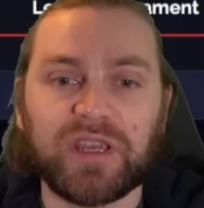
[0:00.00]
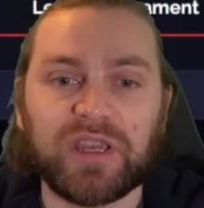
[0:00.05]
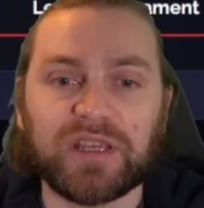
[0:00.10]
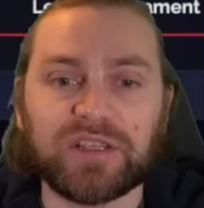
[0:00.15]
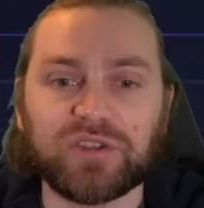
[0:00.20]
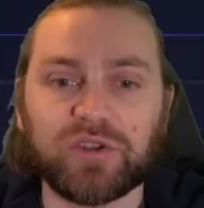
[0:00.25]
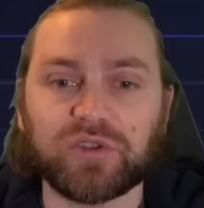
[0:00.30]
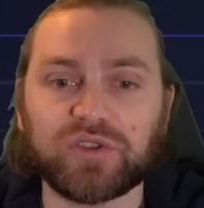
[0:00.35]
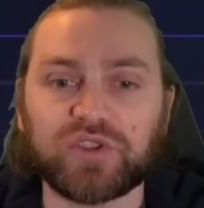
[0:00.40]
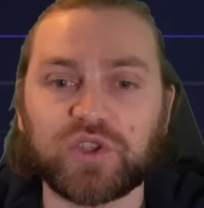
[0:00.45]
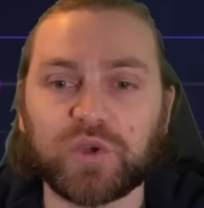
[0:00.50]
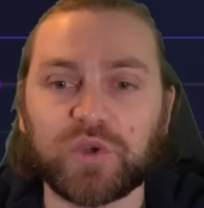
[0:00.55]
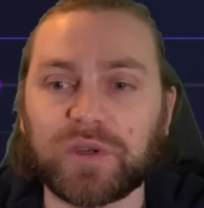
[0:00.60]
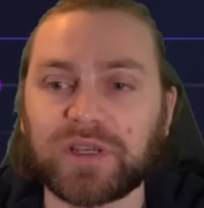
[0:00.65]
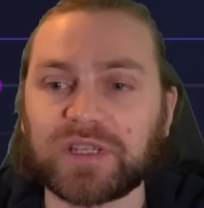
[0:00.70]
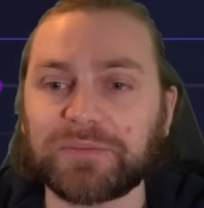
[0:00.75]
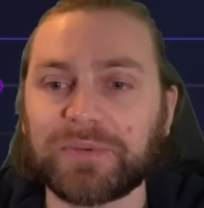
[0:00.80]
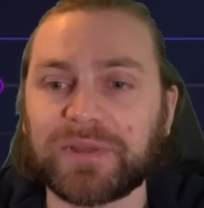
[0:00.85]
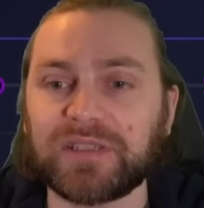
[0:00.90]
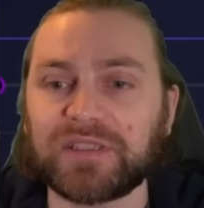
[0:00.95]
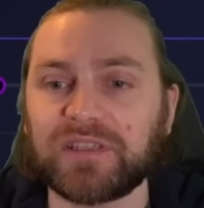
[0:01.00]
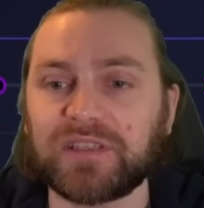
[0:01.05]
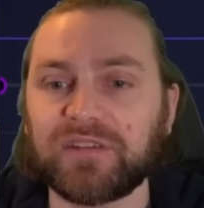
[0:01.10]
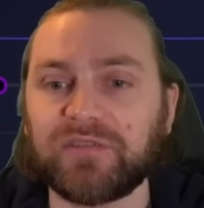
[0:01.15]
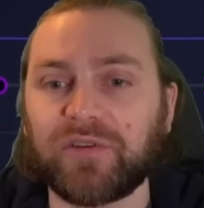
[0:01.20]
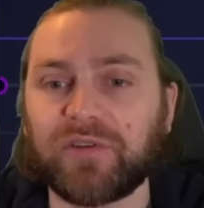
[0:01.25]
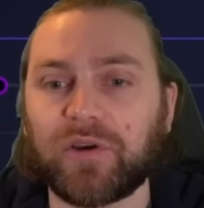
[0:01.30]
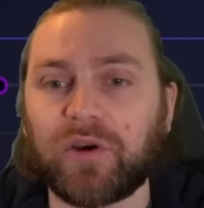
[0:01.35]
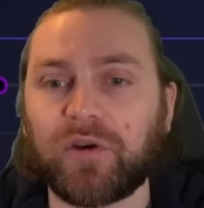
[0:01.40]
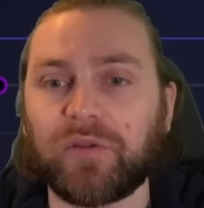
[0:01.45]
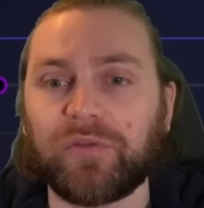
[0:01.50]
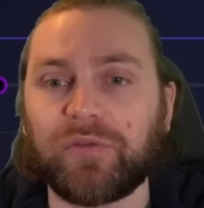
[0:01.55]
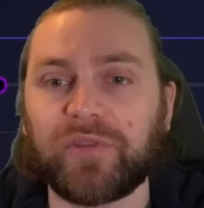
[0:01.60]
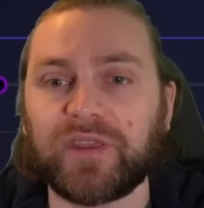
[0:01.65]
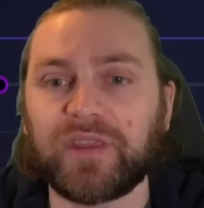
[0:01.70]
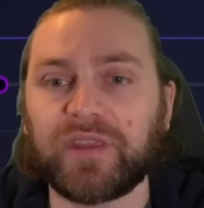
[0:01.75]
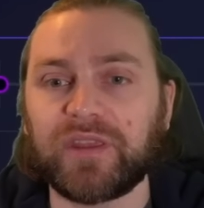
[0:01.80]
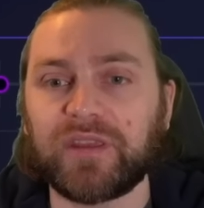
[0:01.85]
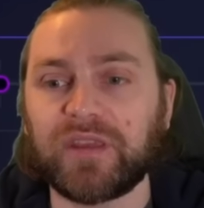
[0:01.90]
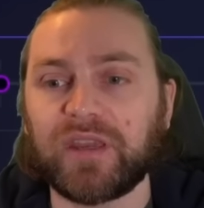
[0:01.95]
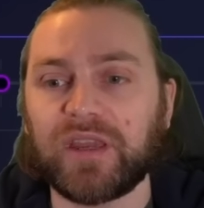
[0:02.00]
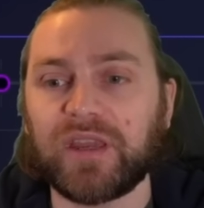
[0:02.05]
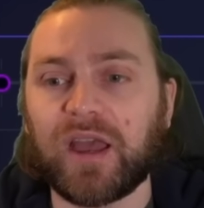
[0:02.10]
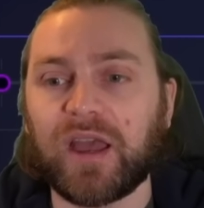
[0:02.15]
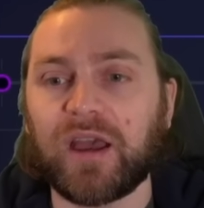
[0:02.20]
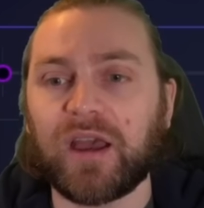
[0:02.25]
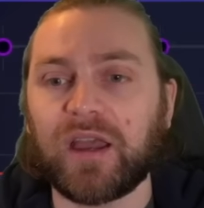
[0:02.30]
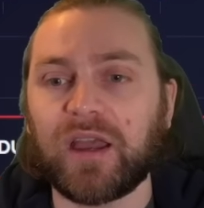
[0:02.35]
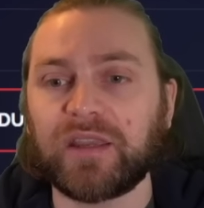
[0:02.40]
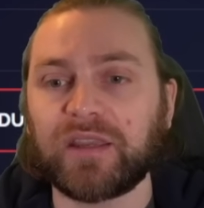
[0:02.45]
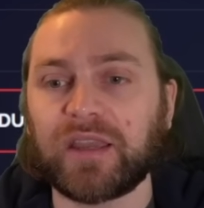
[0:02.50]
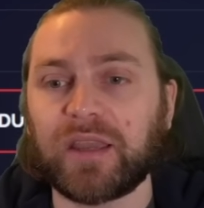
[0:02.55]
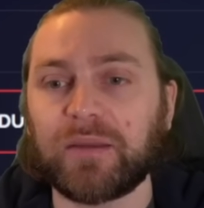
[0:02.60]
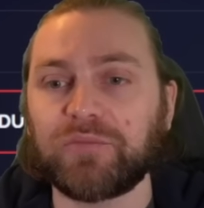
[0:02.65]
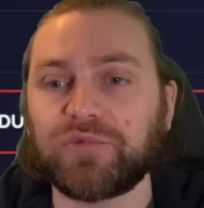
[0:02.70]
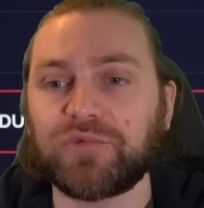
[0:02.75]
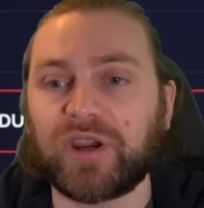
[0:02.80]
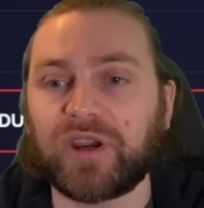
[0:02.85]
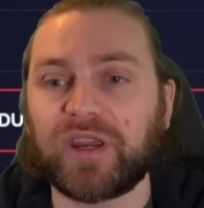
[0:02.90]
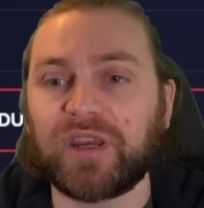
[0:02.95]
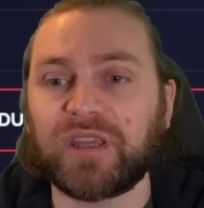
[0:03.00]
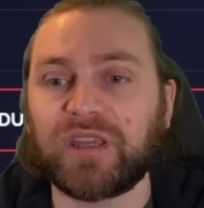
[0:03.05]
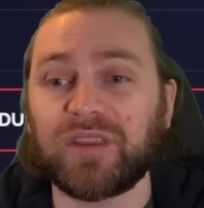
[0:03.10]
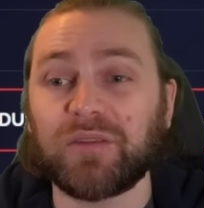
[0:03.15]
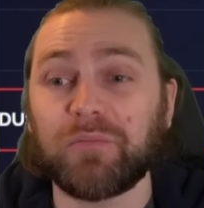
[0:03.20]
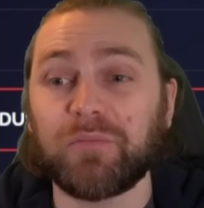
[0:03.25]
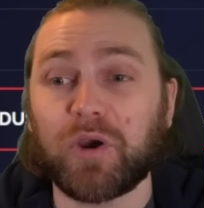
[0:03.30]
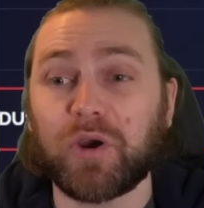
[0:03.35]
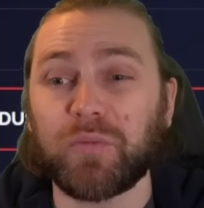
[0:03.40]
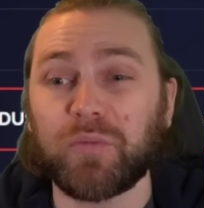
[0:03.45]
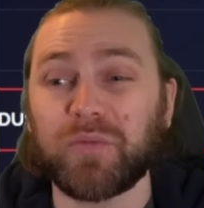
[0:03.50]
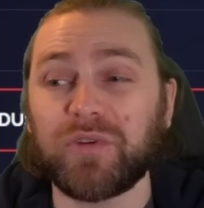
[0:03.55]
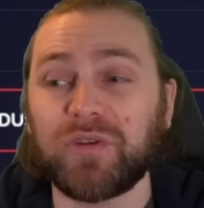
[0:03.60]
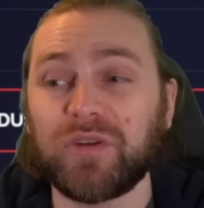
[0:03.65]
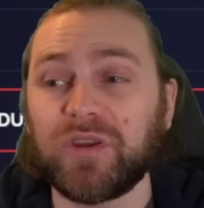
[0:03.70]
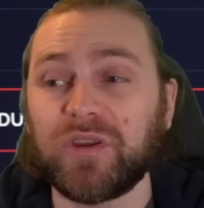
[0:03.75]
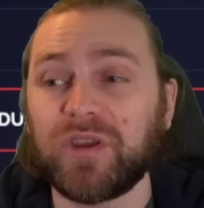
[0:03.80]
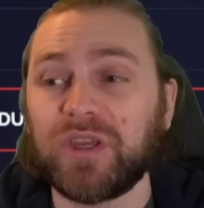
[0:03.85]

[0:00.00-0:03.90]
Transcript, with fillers: It's not too expensive on the uh, in-game trading at the moment,